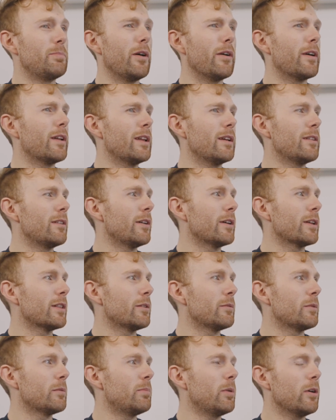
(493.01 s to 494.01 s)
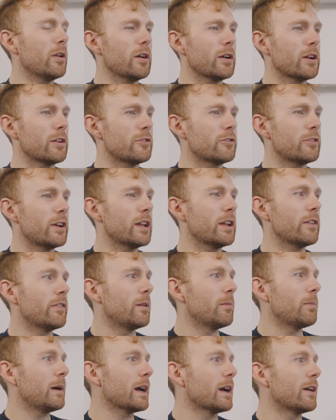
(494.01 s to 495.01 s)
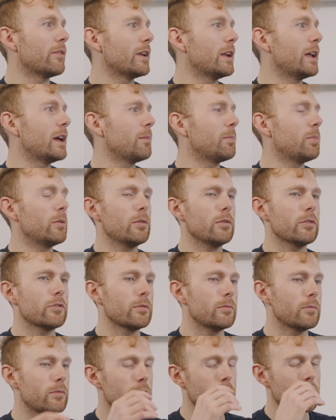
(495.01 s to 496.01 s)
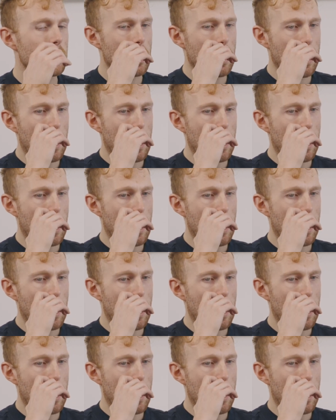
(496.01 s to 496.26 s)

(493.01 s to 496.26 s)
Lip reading: buying it like they would buy like a shed at the back of an airport or something.